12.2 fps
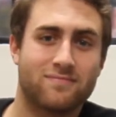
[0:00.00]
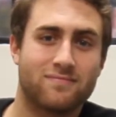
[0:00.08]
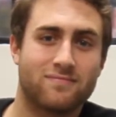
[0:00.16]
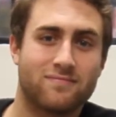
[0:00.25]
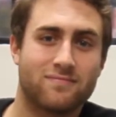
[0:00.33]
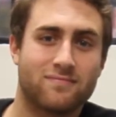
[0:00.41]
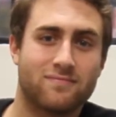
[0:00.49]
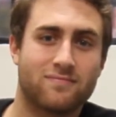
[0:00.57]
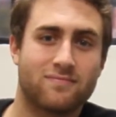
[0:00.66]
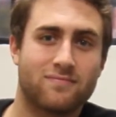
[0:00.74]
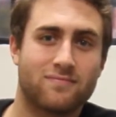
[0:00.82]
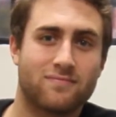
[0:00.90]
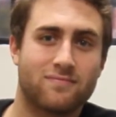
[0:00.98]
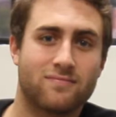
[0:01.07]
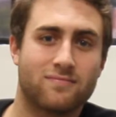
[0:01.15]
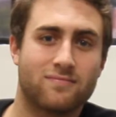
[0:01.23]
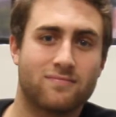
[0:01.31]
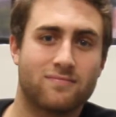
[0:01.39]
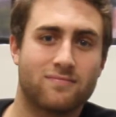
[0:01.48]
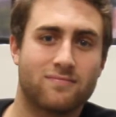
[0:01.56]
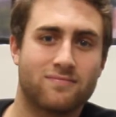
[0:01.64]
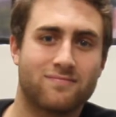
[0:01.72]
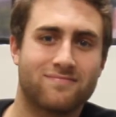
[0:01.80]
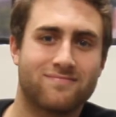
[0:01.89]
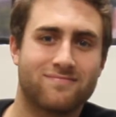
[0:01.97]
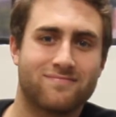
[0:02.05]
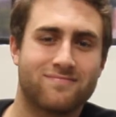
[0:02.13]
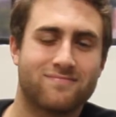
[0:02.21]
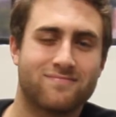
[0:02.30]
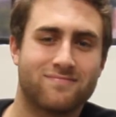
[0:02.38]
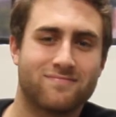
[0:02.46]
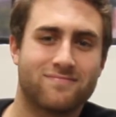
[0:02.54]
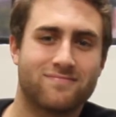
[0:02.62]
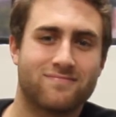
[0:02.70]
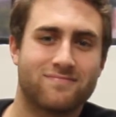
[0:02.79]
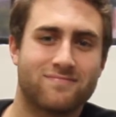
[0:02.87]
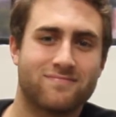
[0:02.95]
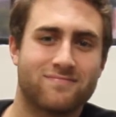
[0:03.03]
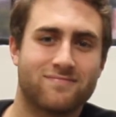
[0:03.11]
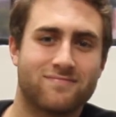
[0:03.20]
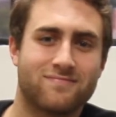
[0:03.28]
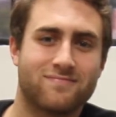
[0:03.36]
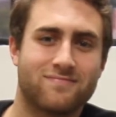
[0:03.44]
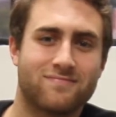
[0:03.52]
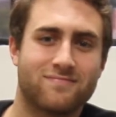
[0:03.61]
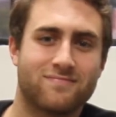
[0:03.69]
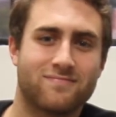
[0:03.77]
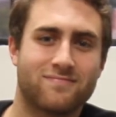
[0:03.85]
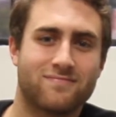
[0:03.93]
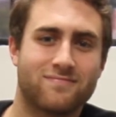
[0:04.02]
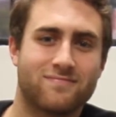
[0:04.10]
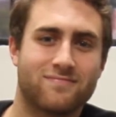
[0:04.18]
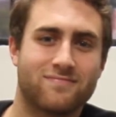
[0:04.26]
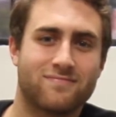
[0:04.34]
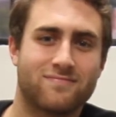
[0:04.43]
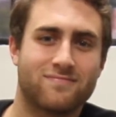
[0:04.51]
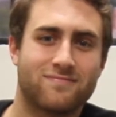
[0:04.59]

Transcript: (not speaking)